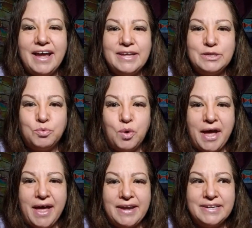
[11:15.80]
is
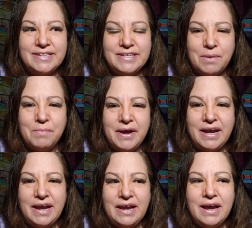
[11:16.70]
when
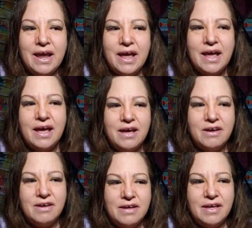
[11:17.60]
somebody
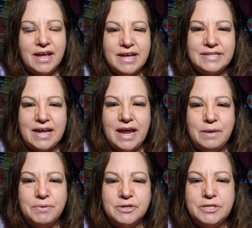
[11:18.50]
is
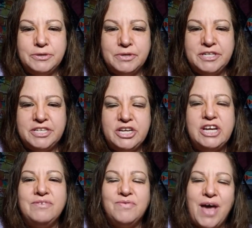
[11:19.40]
able to
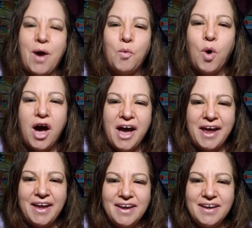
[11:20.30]
achieve that
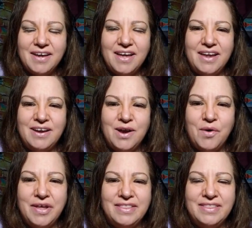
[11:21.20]
why, you
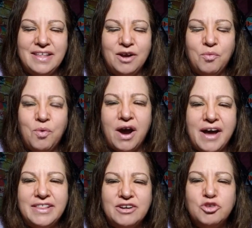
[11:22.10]
know, and their
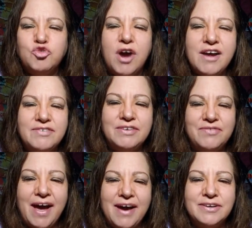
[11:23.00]
why, their driving
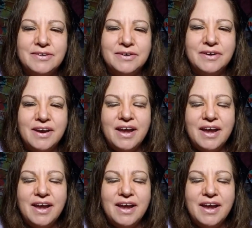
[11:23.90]
factor